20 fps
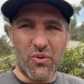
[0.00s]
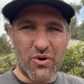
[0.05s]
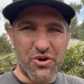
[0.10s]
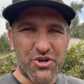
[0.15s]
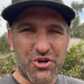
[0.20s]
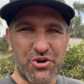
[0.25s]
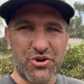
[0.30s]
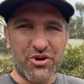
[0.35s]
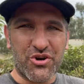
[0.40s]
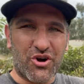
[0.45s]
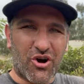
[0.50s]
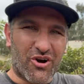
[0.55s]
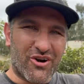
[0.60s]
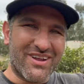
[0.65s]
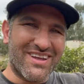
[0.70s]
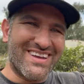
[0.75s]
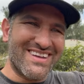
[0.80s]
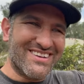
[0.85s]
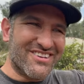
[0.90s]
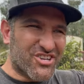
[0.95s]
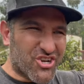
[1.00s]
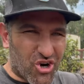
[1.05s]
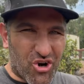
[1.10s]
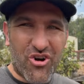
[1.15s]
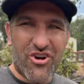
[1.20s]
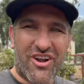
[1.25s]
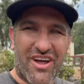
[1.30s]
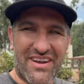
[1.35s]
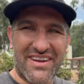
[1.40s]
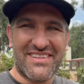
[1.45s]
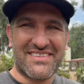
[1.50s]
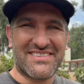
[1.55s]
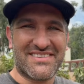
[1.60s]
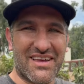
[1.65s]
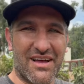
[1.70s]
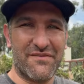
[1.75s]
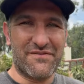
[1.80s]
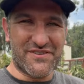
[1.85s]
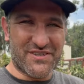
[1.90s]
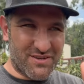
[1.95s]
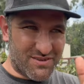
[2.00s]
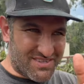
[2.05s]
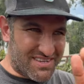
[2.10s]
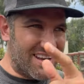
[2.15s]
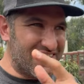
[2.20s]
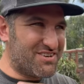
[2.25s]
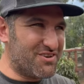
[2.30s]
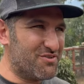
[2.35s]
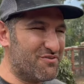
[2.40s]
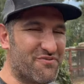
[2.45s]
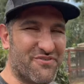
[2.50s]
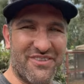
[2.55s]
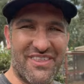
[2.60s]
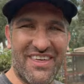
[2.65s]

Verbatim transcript: orchard or garden can turn on itself. So stay tuned for